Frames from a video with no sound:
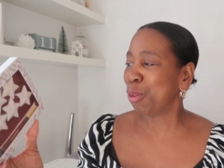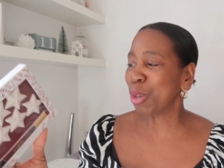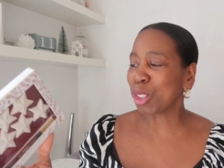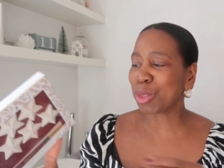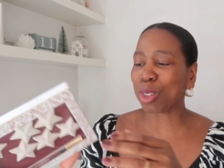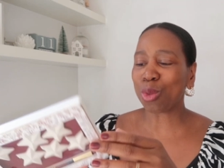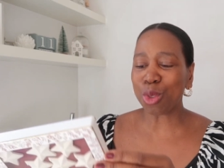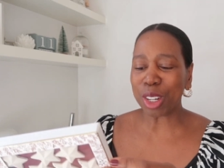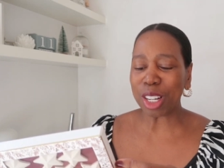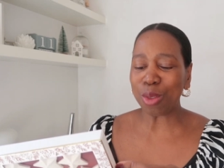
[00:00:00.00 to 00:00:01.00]
I thought this was a
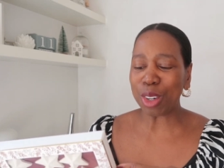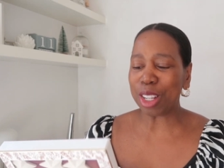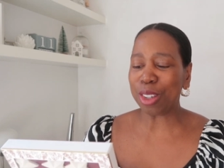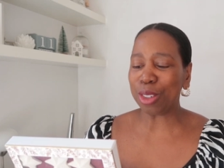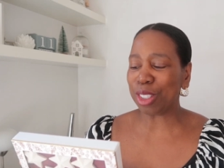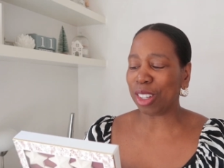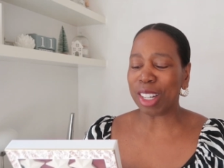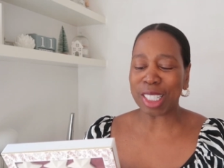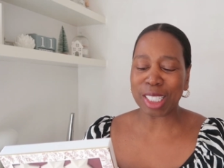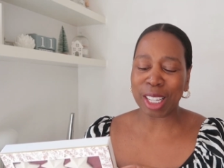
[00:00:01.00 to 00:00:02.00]
really really good
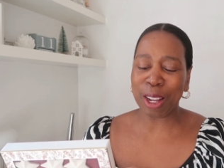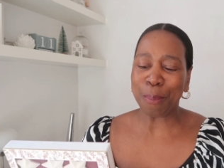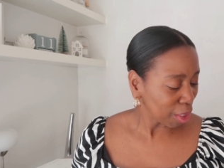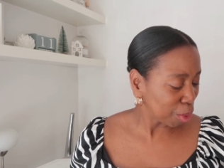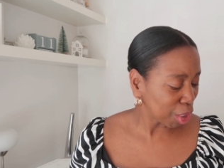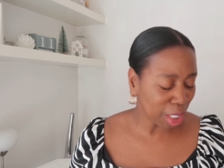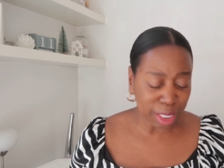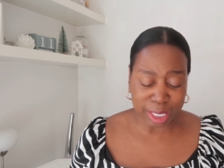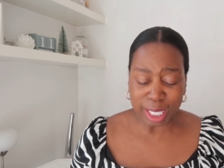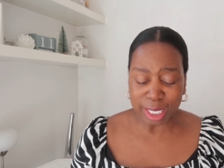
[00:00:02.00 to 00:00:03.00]
idea so I'm just
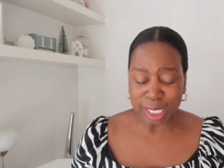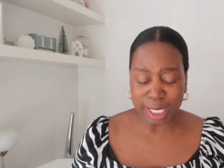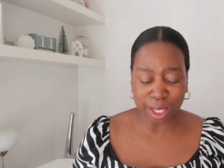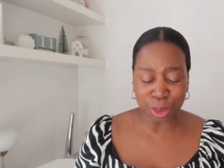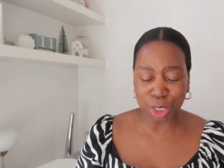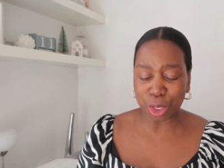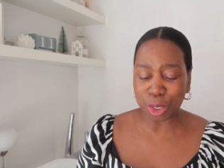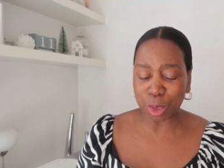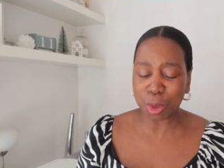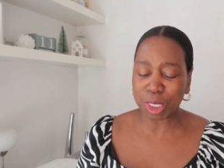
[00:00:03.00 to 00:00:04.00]
going to take these out and show
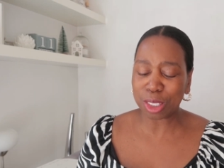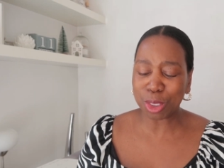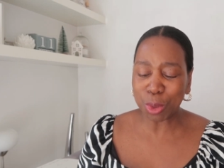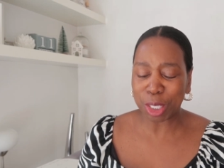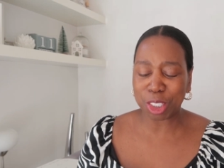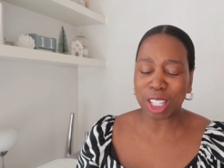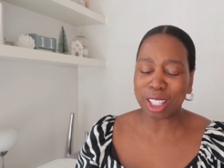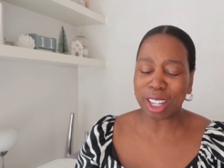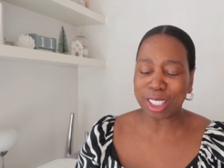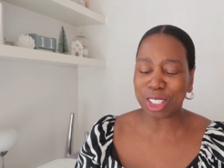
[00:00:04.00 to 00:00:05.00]
you as well so I do
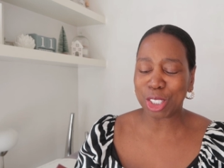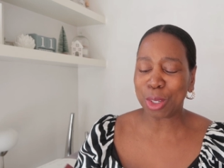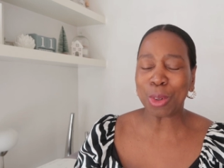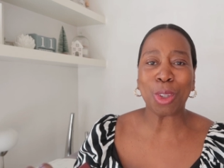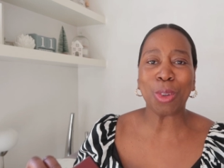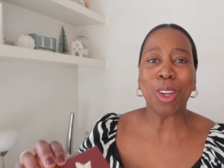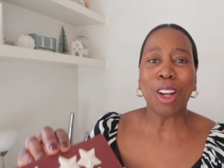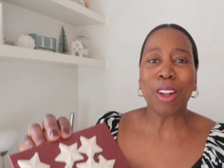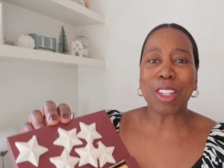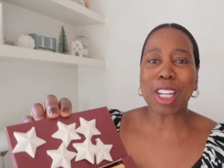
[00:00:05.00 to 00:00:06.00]
actually like to show you
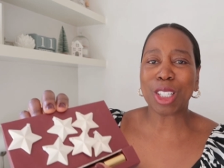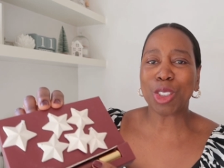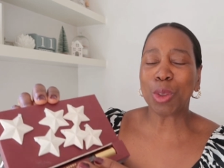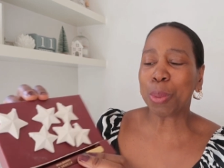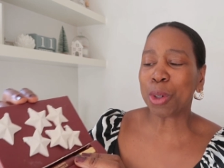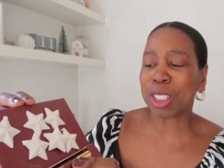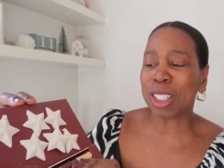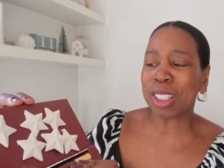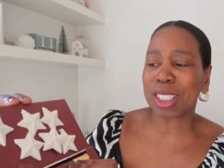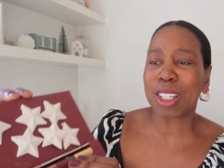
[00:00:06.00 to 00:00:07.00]
the actual
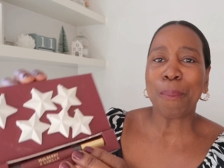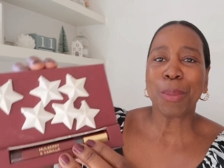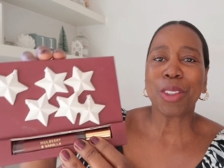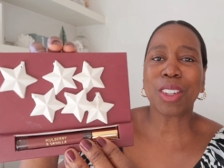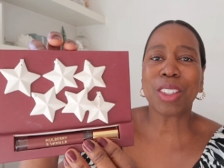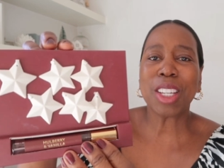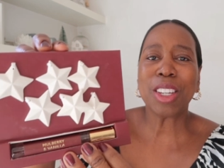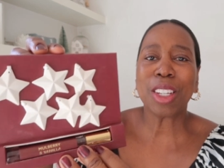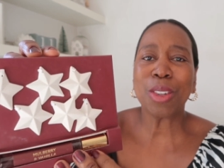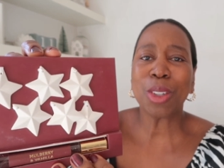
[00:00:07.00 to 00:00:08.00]
product so there
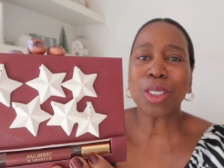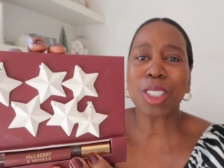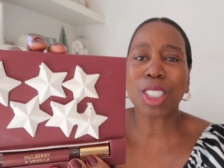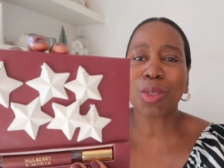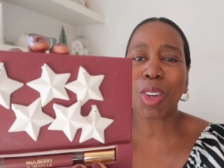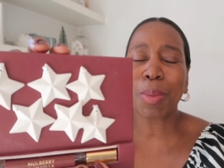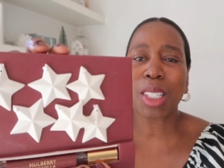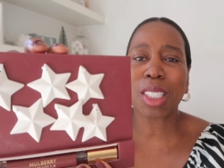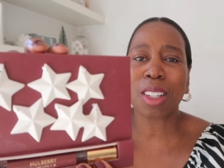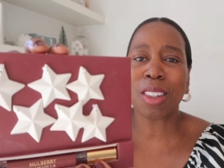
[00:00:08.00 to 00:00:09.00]
you go, you've got the
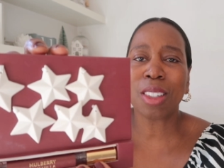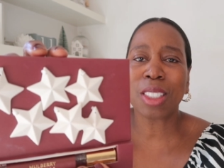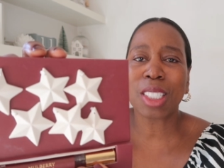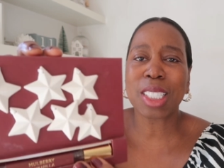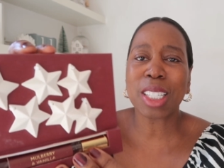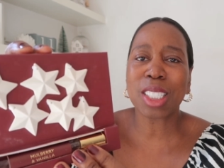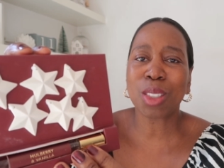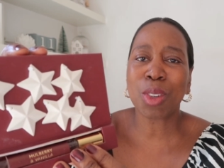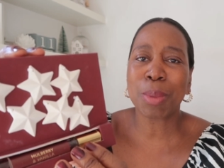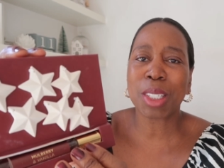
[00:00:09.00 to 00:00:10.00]
ceramic stars, six
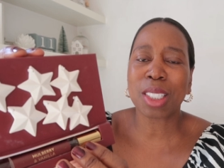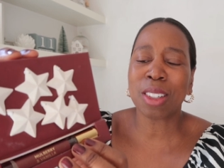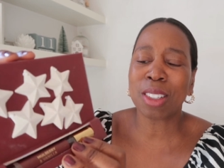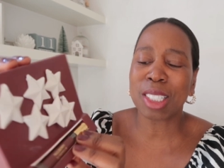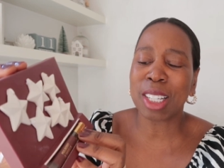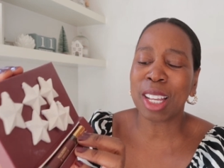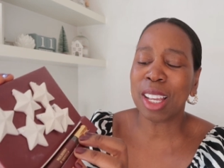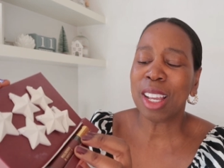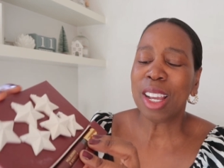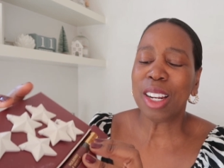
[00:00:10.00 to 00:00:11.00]
ceramic stars
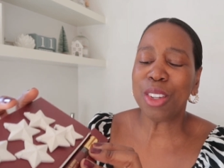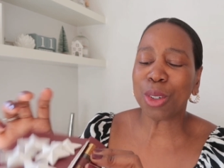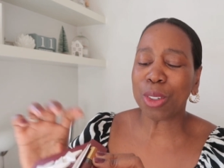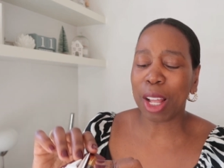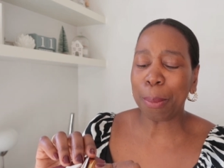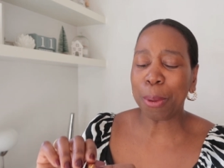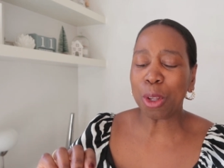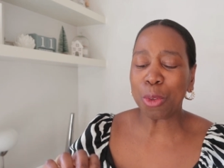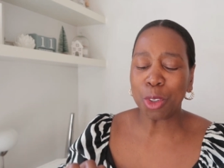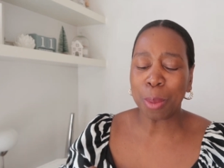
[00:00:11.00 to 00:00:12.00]
there, and you've got that
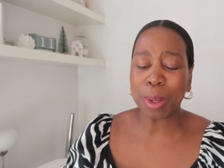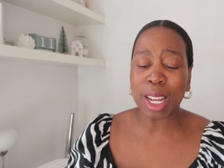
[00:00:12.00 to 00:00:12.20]
perfume.